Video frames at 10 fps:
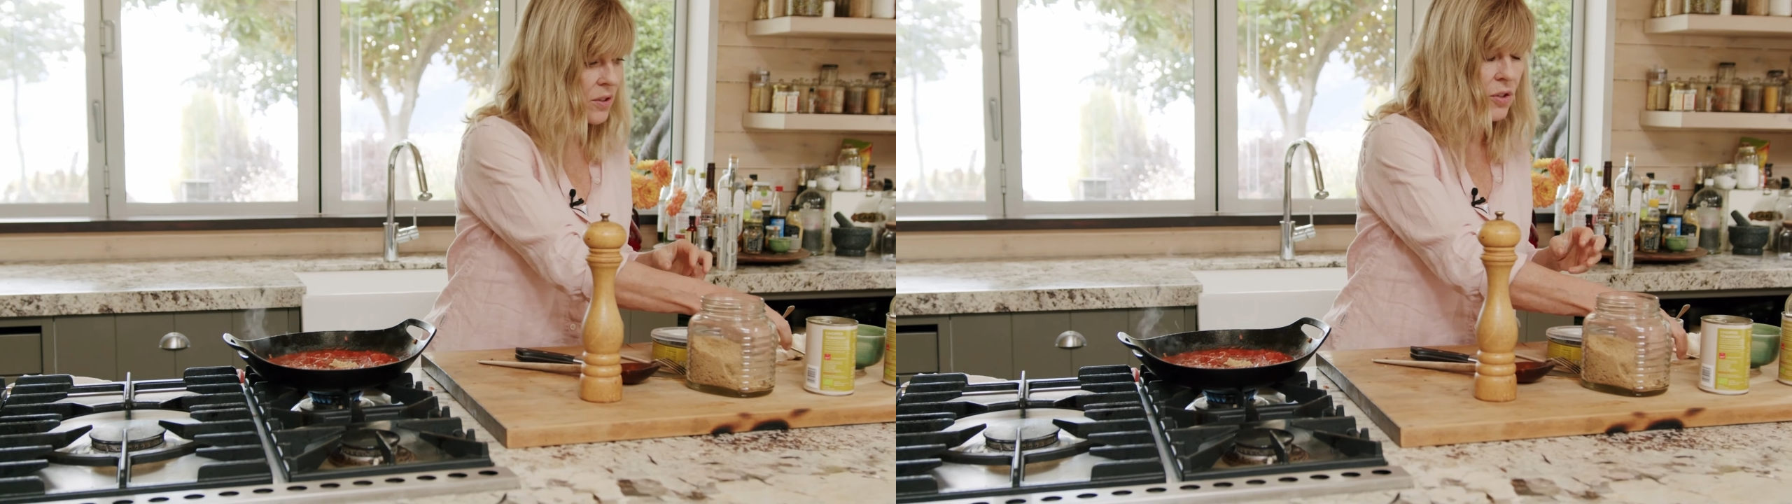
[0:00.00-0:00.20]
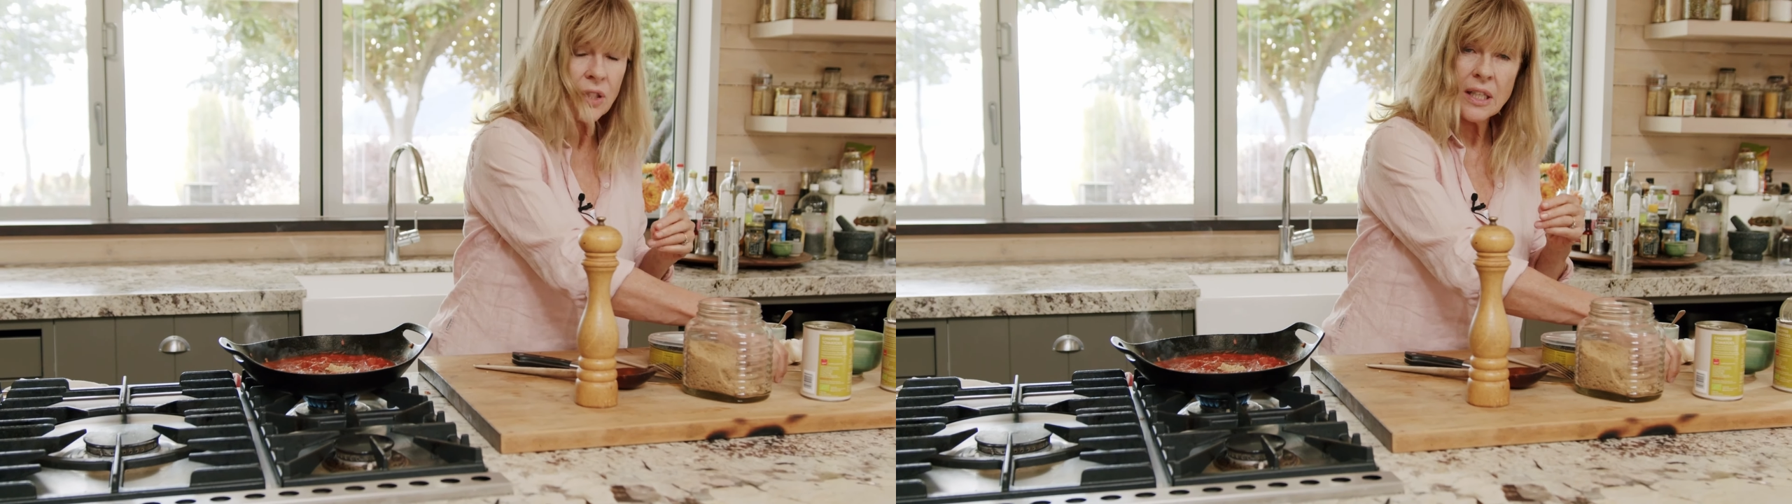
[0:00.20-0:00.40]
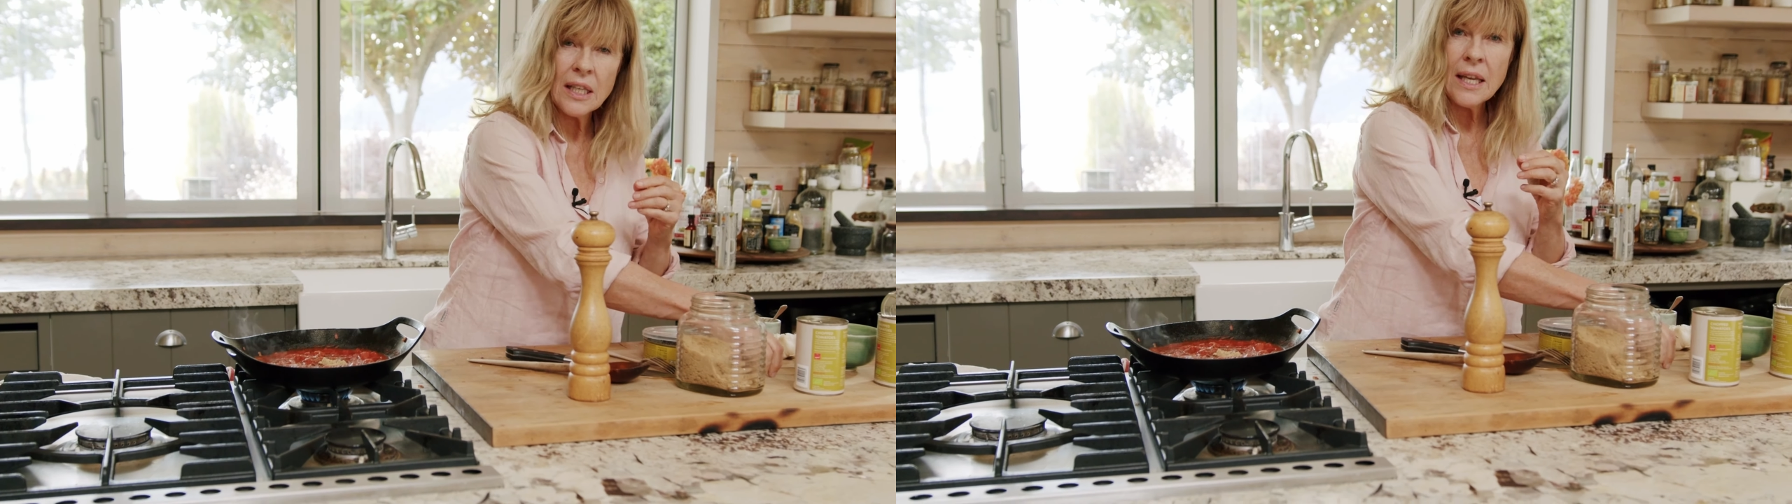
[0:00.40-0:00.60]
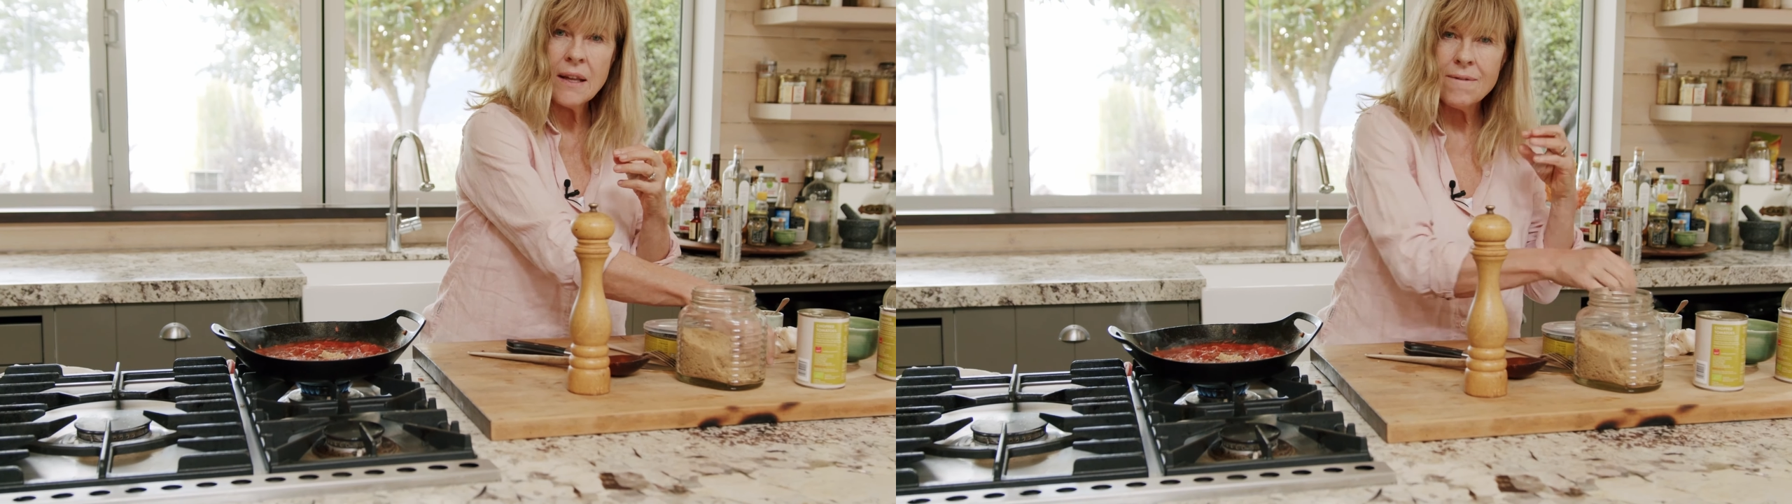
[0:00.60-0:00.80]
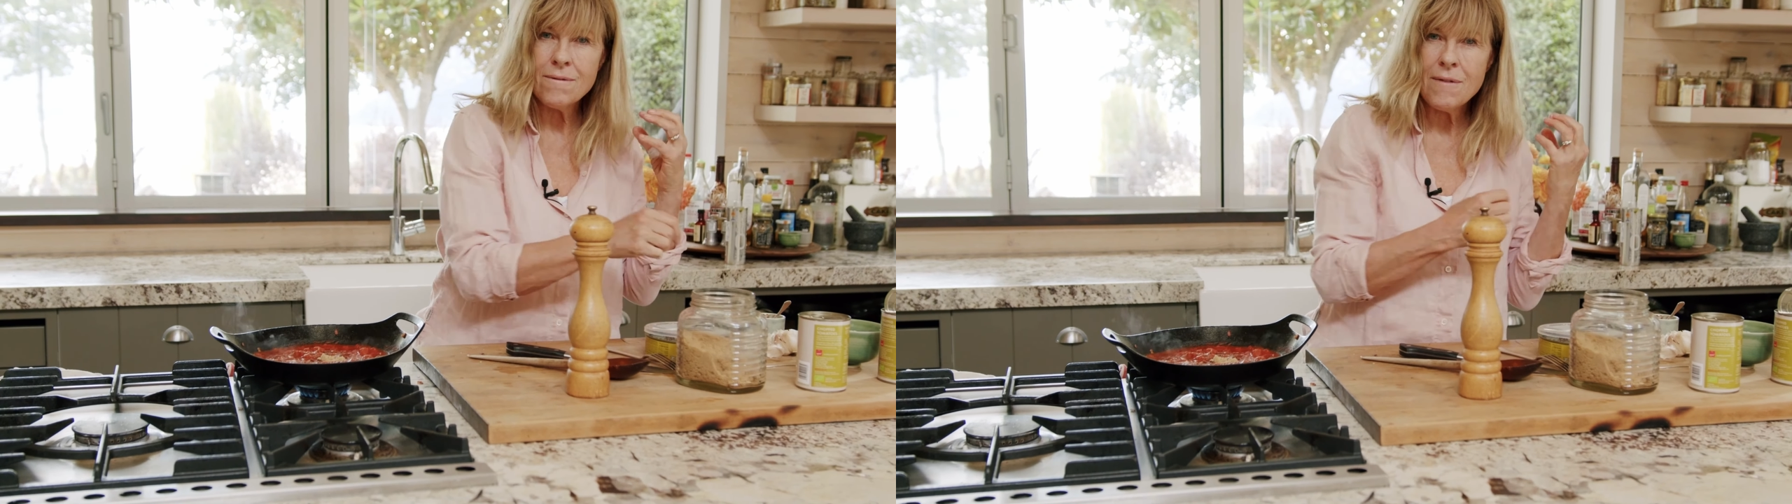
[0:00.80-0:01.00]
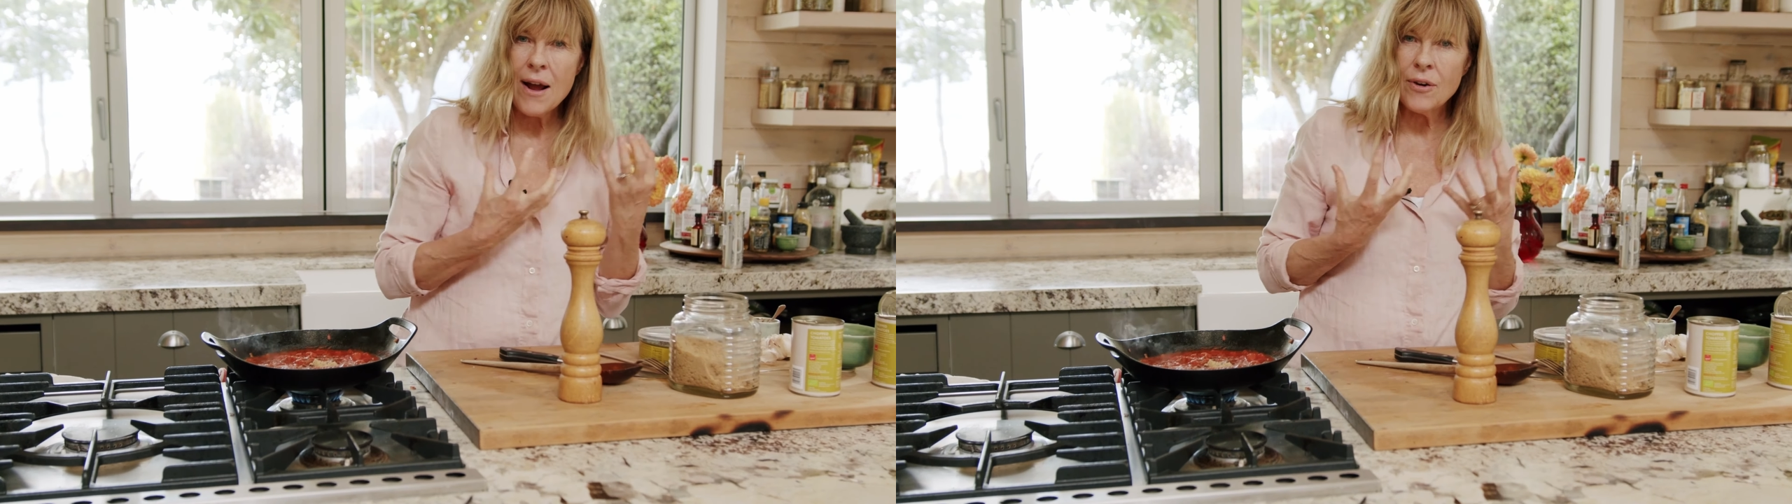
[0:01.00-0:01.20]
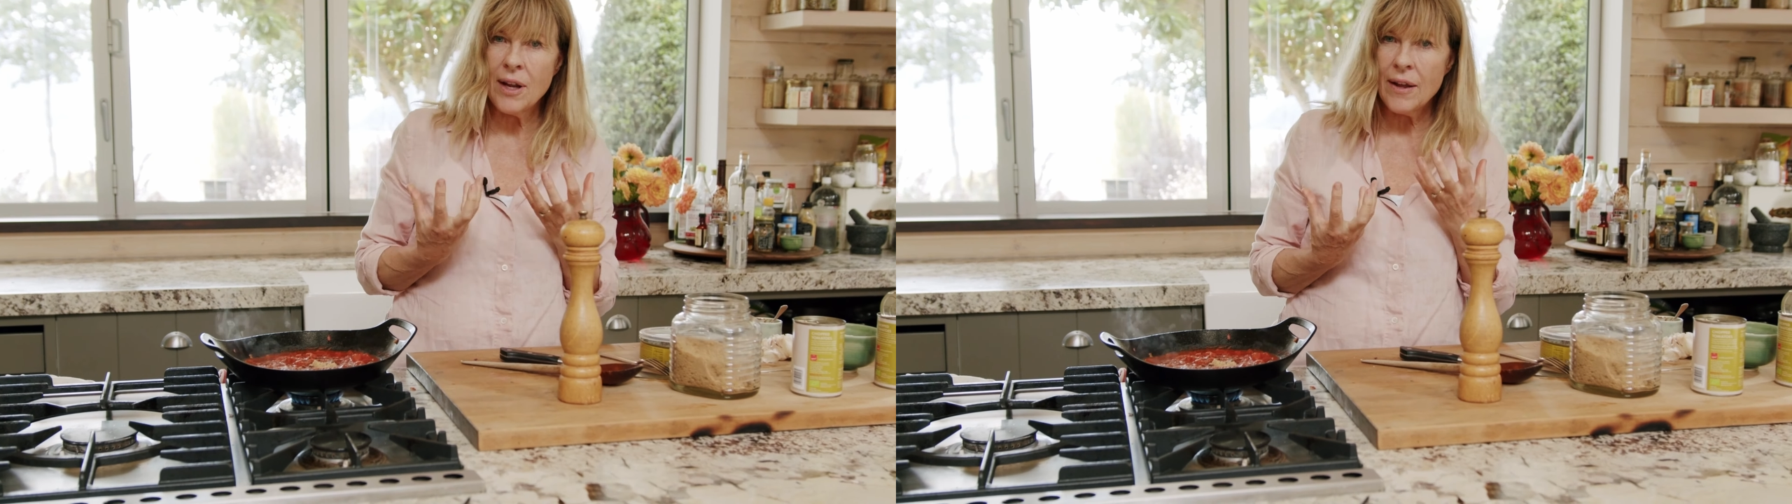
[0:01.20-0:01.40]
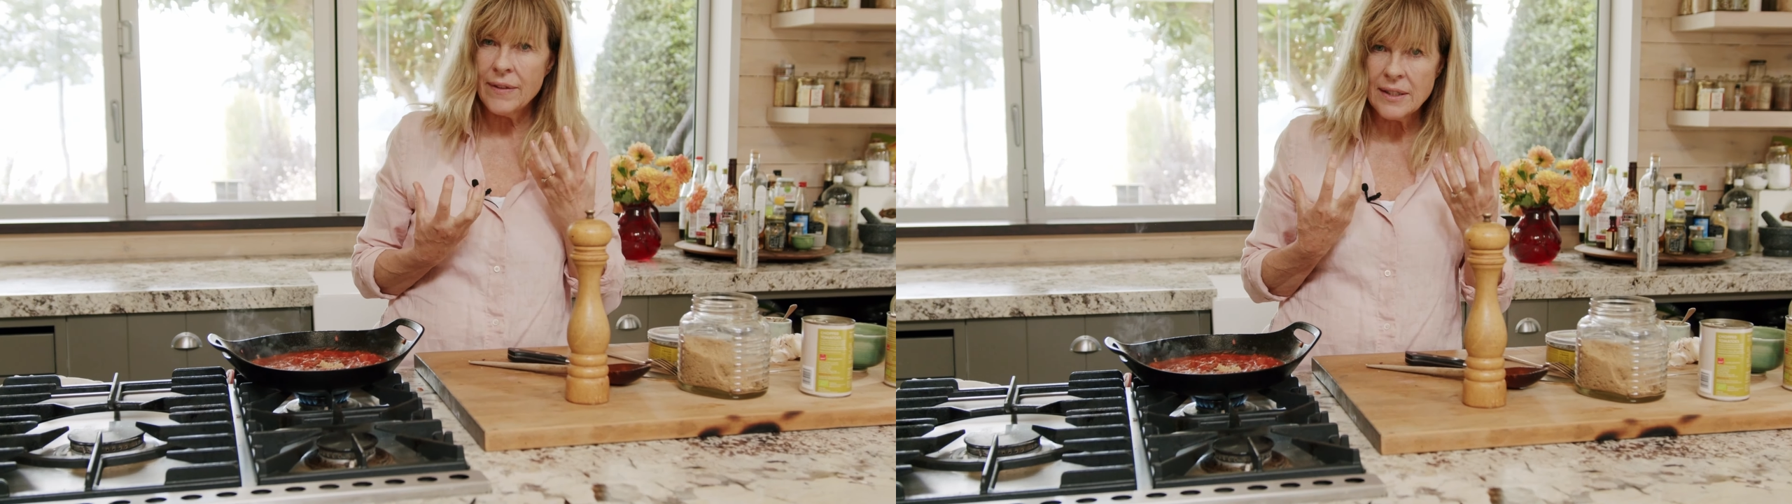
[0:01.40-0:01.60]
just going to again round
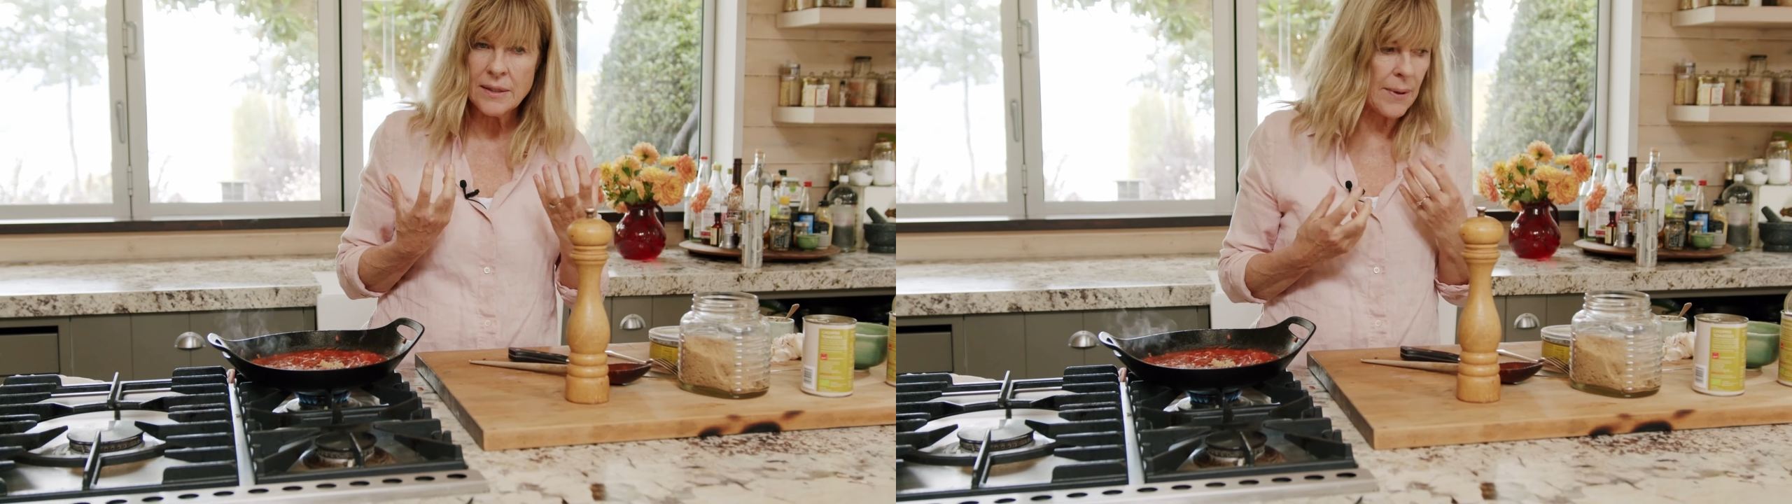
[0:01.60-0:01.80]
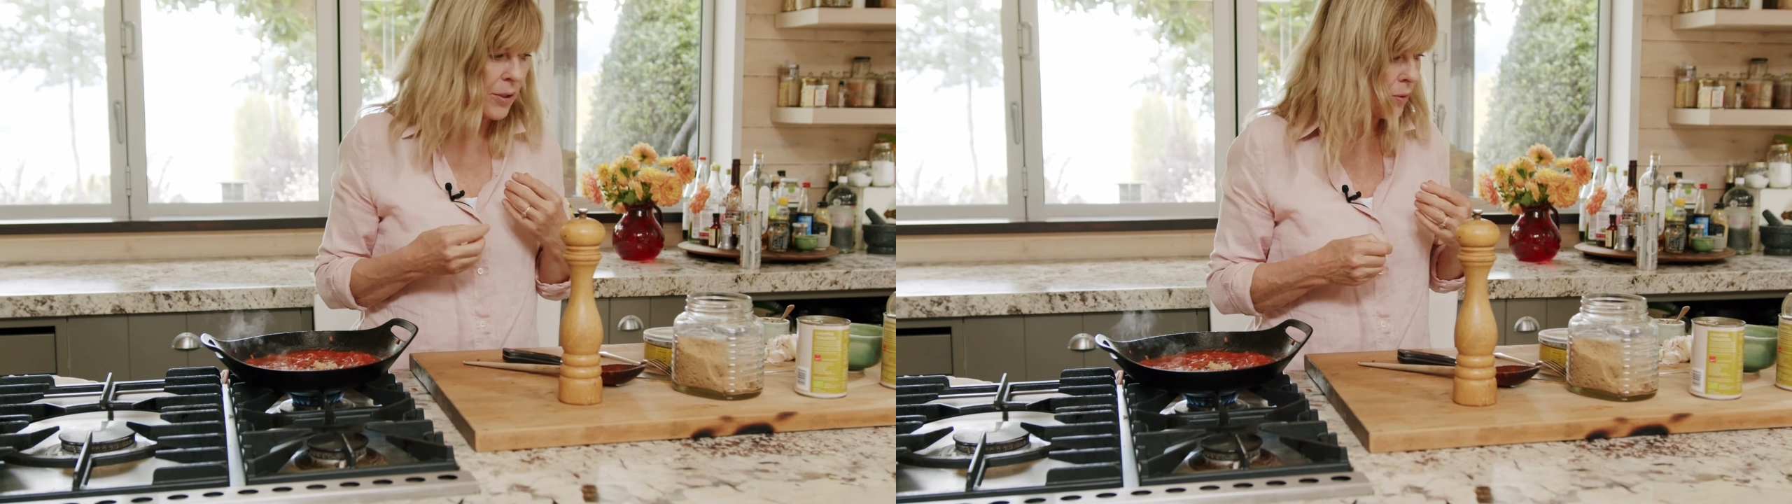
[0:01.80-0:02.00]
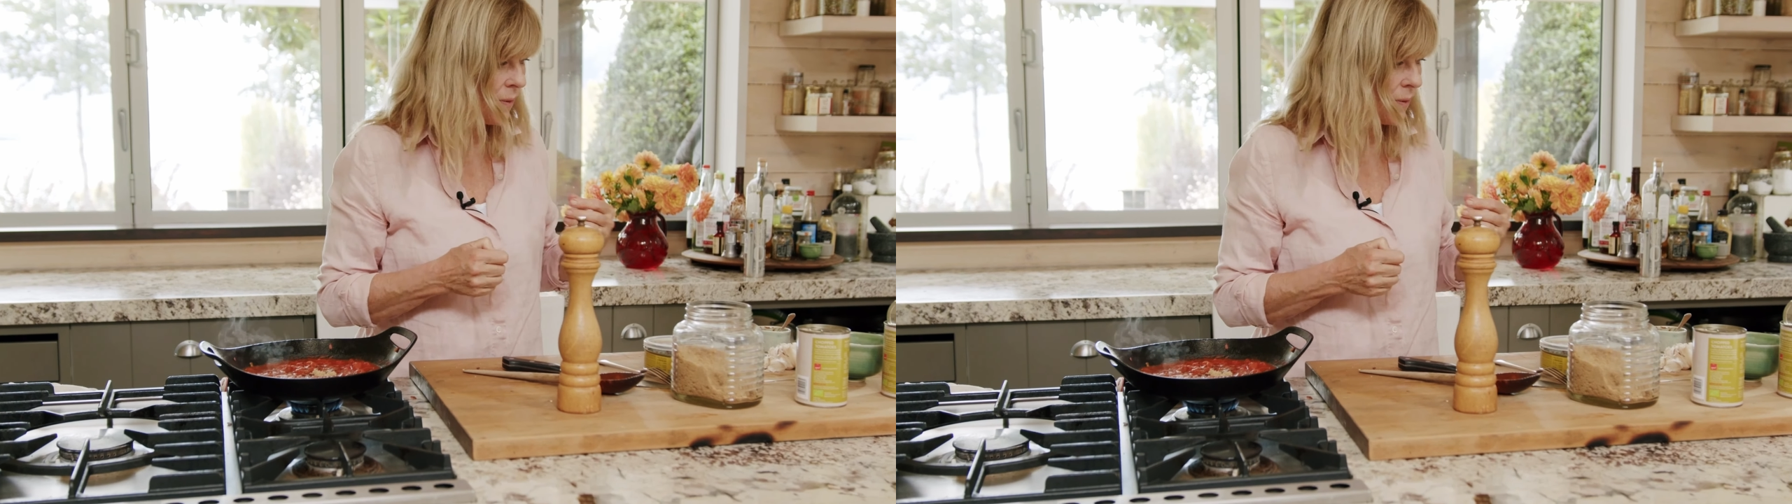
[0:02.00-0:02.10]
out that tomato